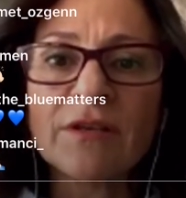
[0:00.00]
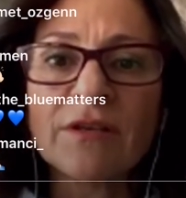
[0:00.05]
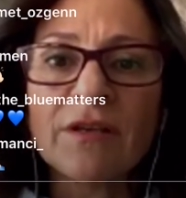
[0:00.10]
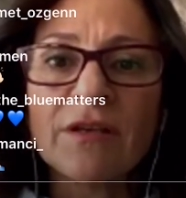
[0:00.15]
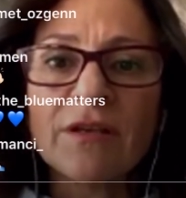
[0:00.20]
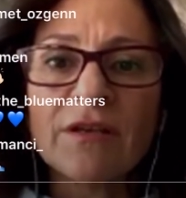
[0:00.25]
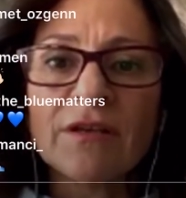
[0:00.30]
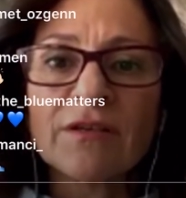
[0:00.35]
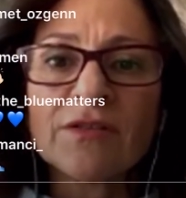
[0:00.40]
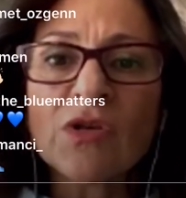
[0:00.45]

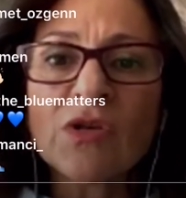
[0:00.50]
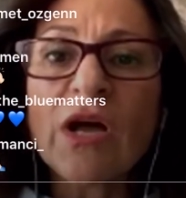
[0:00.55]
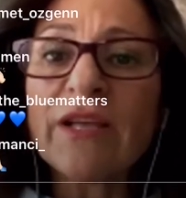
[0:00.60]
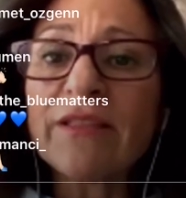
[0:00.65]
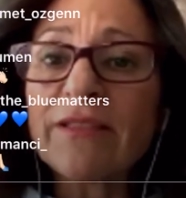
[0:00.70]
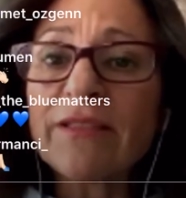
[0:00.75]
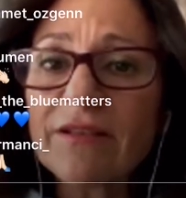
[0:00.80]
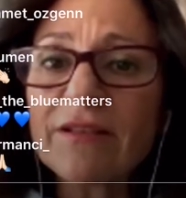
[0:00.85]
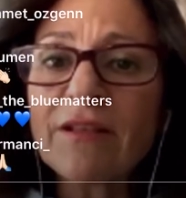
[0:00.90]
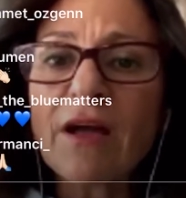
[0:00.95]
So I think
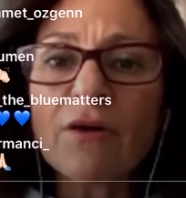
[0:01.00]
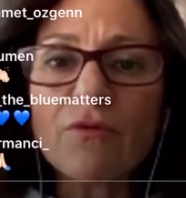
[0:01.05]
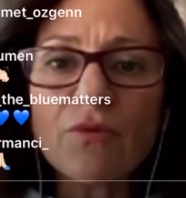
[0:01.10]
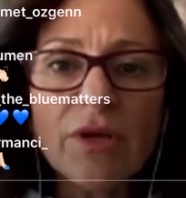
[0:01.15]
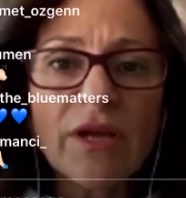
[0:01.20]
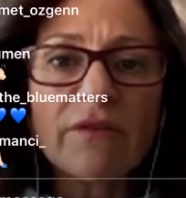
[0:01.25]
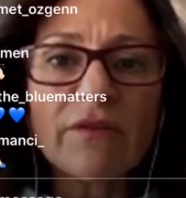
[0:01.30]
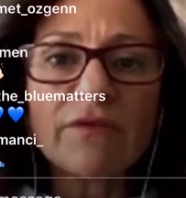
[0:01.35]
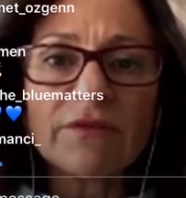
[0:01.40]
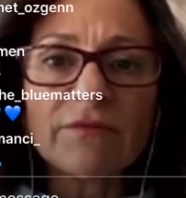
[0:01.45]
now we have
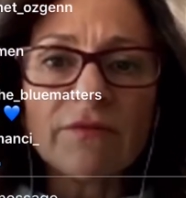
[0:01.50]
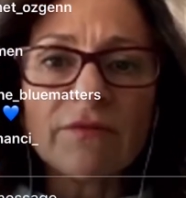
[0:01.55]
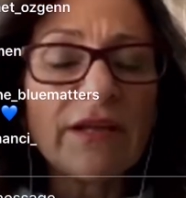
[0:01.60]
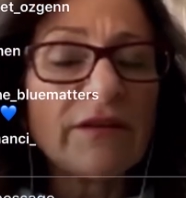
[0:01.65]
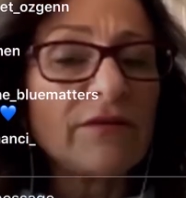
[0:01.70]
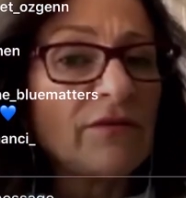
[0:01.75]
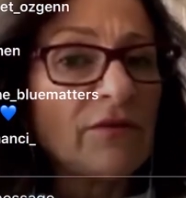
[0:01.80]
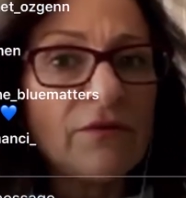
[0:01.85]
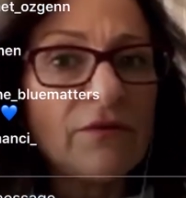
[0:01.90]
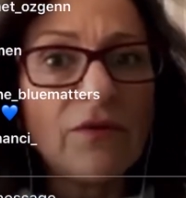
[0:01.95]

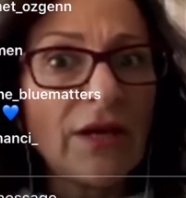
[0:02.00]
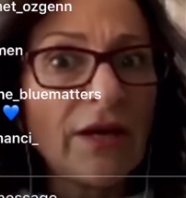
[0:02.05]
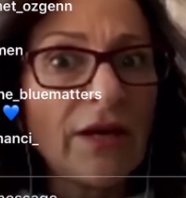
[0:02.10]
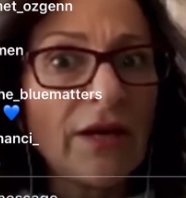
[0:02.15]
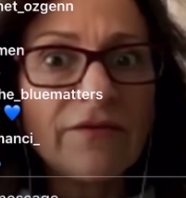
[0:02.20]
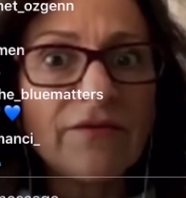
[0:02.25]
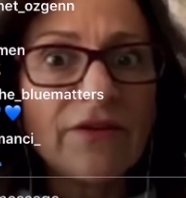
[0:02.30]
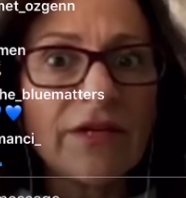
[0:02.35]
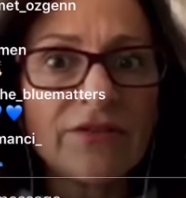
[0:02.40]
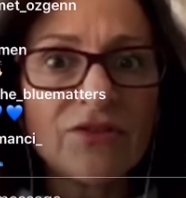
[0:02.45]

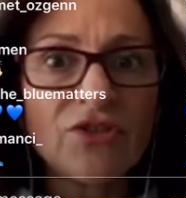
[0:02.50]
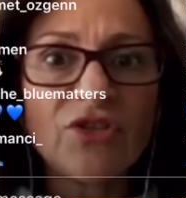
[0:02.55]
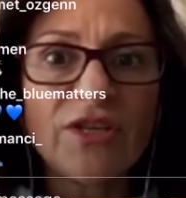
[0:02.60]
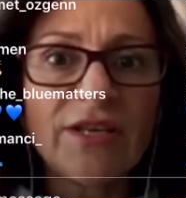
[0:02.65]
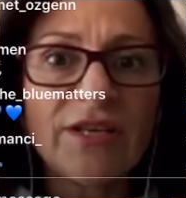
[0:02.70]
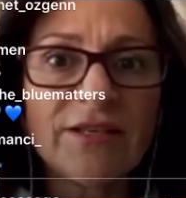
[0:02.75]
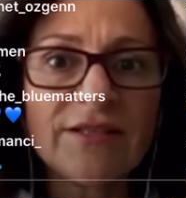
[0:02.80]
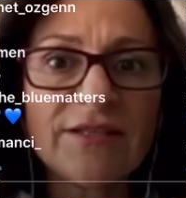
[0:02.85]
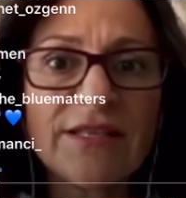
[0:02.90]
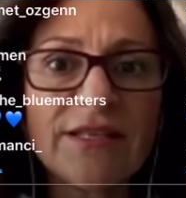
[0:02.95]
that chance,
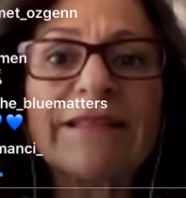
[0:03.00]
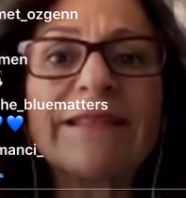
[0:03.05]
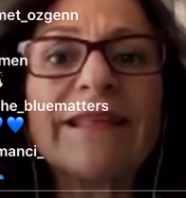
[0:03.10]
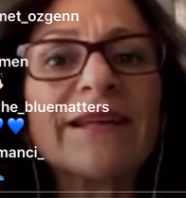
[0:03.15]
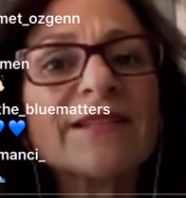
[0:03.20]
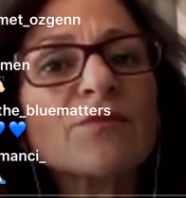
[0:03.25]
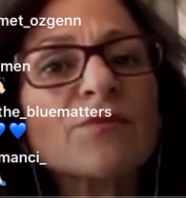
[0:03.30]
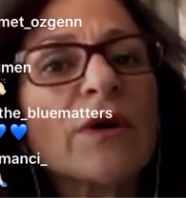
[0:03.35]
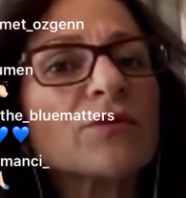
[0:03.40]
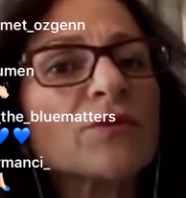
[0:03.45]
and that's why
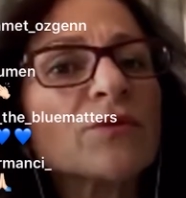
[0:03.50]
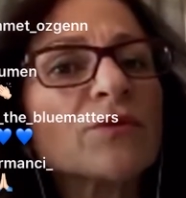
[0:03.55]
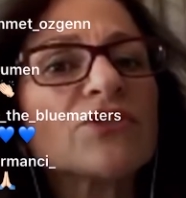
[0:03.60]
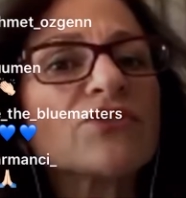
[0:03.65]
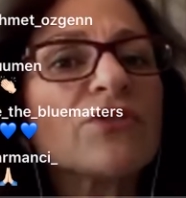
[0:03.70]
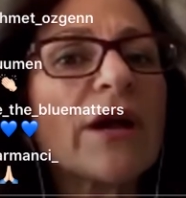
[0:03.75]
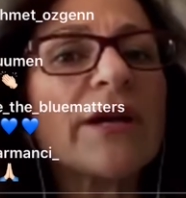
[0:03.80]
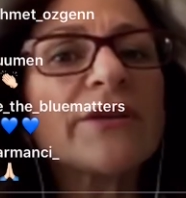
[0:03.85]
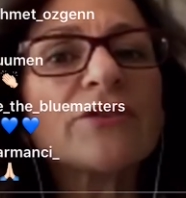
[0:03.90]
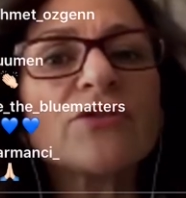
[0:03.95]
we're trying
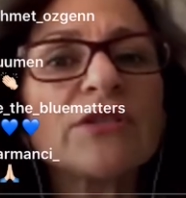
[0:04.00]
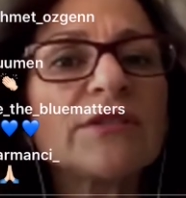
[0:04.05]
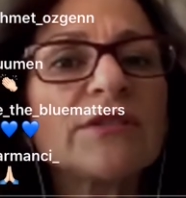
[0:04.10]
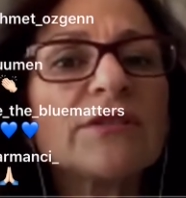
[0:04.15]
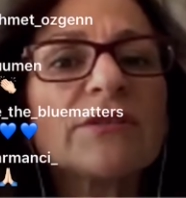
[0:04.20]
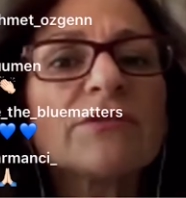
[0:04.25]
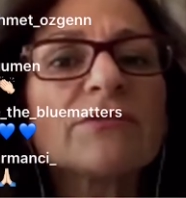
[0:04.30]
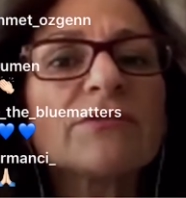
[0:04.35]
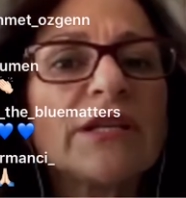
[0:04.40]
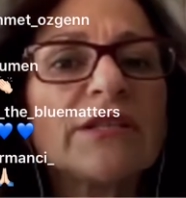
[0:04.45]
to
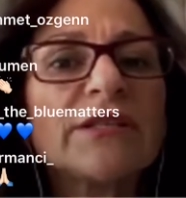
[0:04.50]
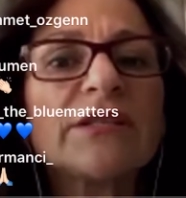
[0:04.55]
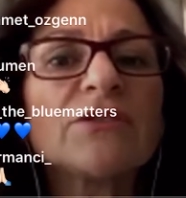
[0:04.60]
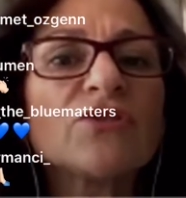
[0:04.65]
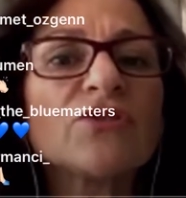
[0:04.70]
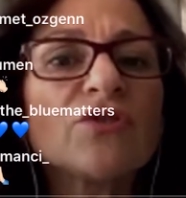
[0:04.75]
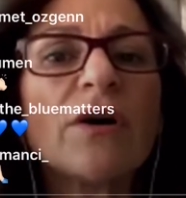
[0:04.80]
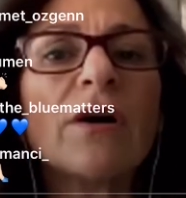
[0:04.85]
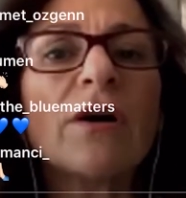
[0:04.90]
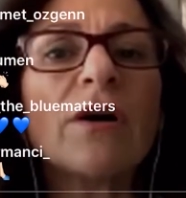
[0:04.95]
integrate into
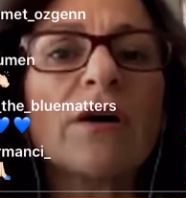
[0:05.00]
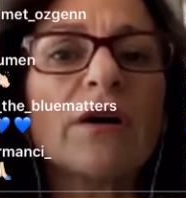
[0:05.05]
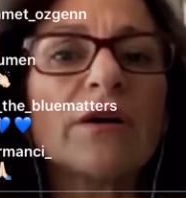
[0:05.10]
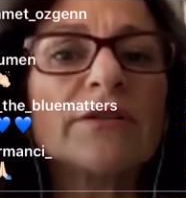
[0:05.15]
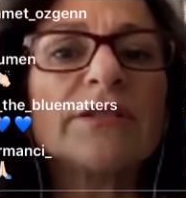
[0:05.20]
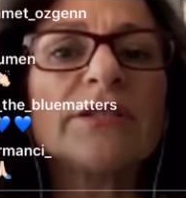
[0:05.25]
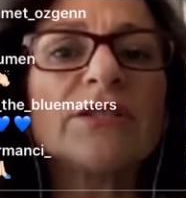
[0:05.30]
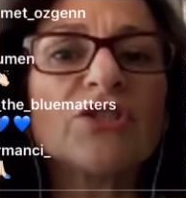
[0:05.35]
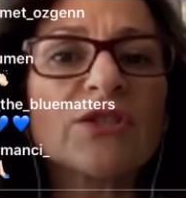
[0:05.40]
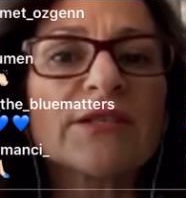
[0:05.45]
our
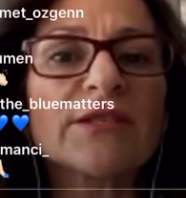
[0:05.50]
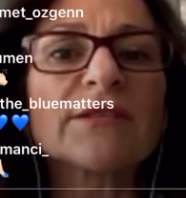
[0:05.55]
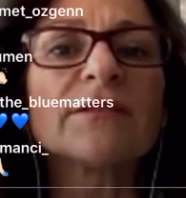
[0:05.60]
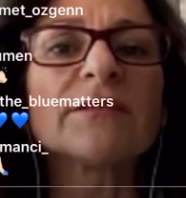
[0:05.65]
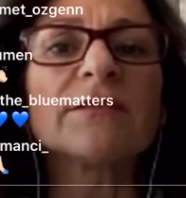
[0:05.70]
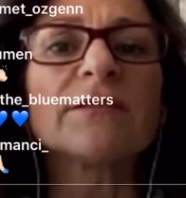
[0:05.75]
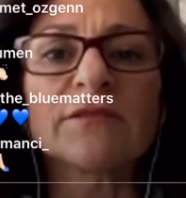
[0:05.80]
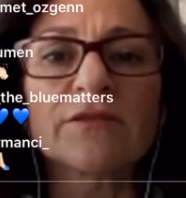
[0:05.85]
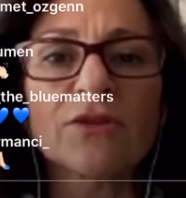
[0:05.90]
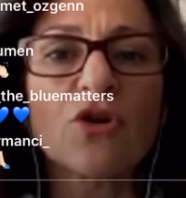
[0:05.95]
digital
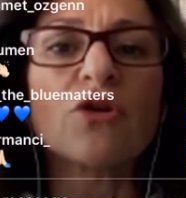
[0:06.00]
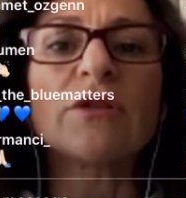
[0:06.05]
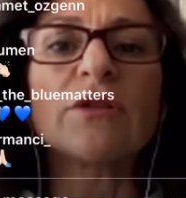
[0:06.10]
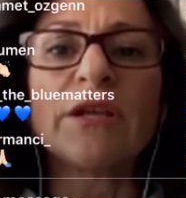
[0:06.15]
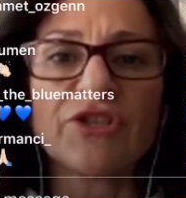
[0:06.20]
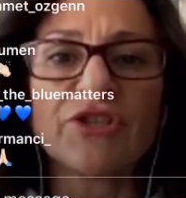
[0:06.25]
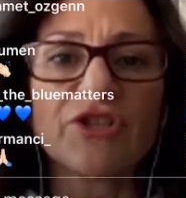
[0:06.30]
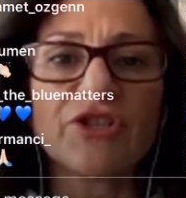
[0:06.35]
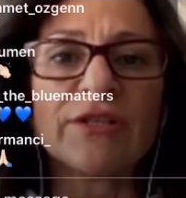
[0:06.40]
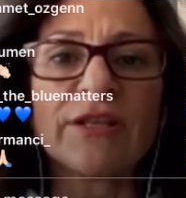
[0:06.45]

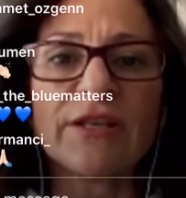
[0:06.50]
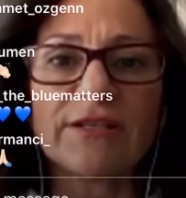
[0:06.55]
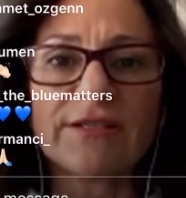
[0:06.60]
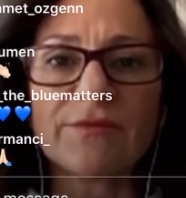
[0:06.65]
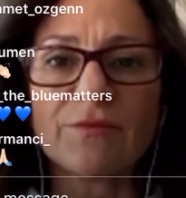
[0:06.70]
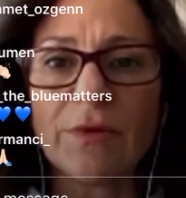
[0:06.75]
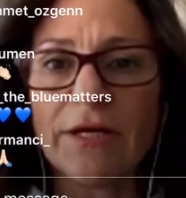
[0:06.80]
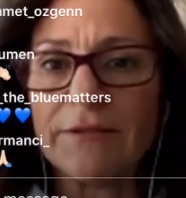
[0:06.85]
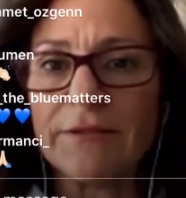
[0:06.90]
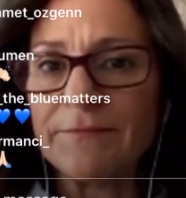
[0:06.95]
collection as well.